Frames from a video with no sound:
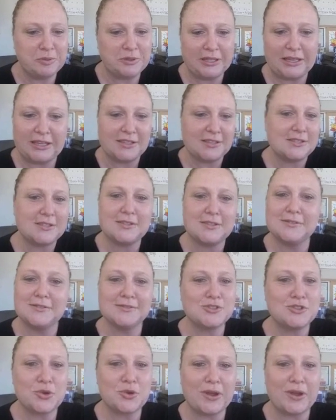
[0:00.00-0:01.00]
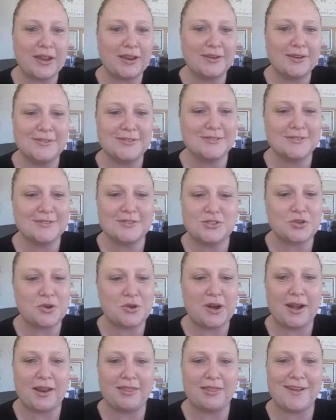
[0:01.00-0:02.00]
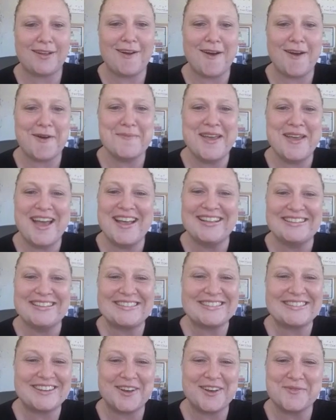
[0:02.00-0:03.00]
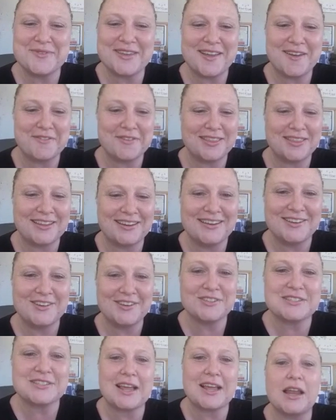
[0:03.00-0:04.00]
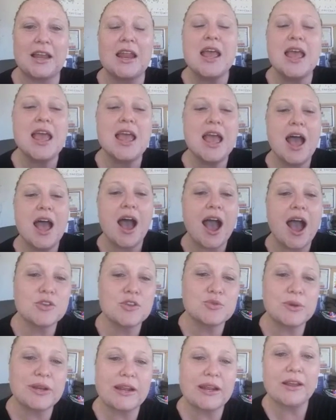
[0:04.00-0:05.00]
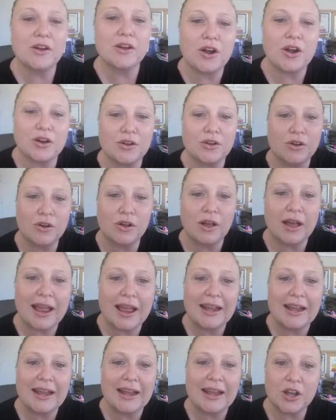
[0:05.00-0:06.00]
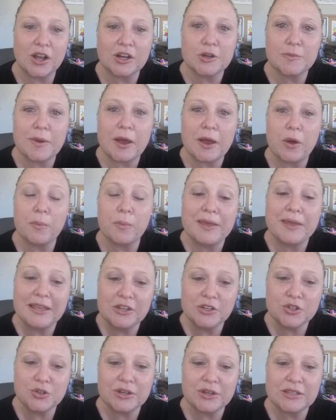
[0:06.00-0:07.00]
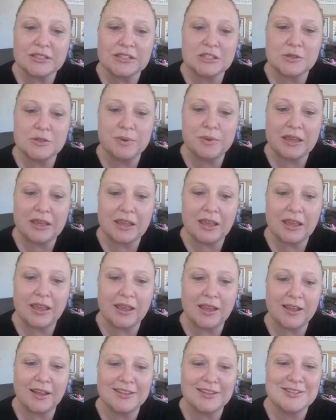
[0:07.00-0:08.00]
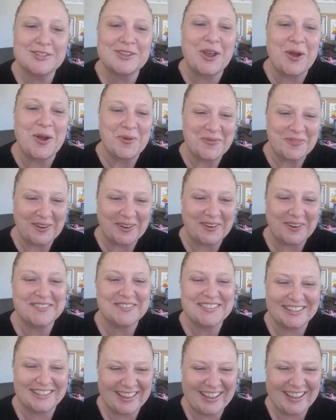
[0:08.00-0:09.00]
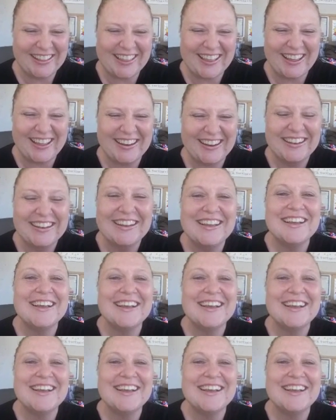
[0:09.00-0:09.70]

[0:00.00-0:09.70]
Please join in the comments. Tell me everything Neil's done. I was reading an article and he talked about Pinterest being scope nerves. You like that?